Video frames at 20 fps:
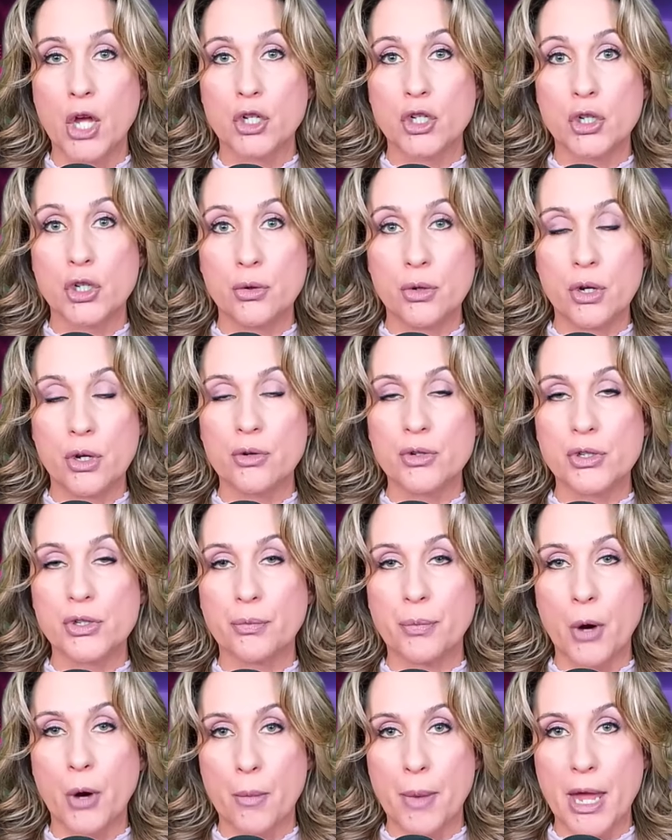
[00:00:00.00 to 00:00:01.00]
2 years
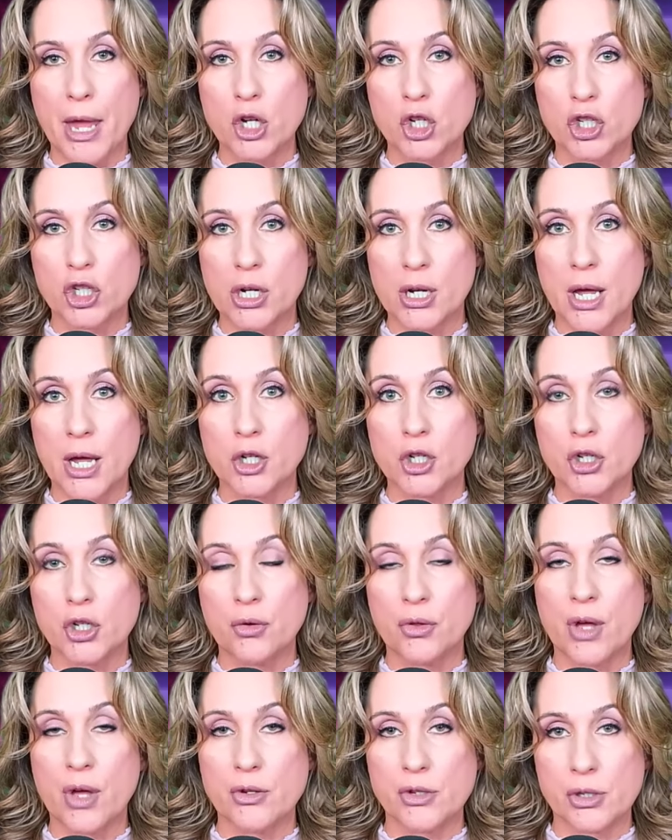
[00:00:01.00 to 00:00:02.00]
of probation, and
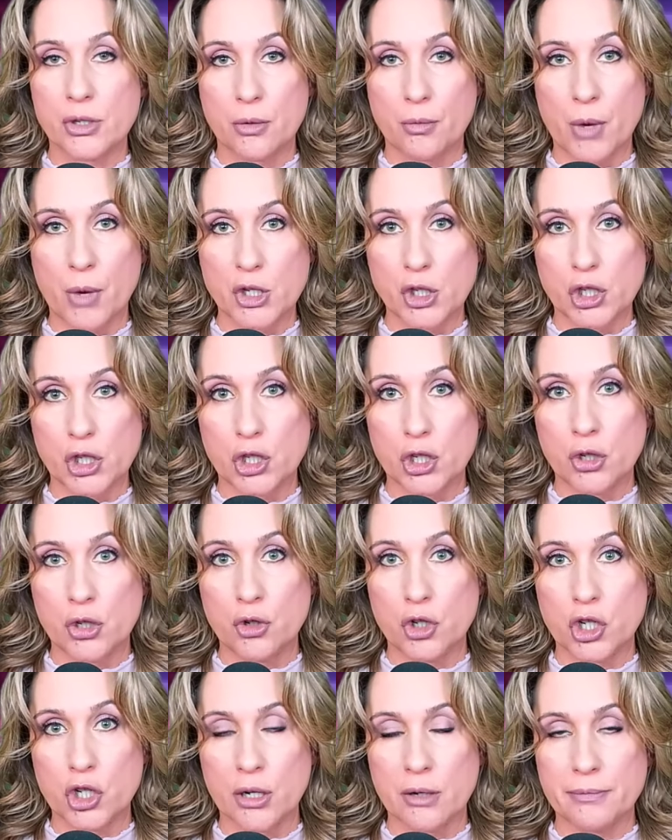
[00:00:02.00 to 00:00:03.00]
$2,000 in
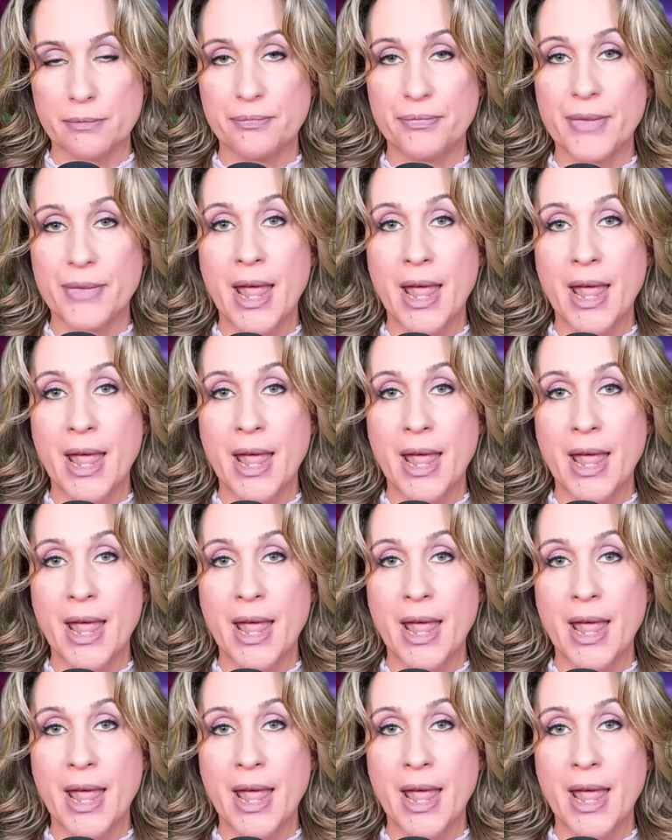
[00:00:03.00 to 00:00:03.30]
restitution.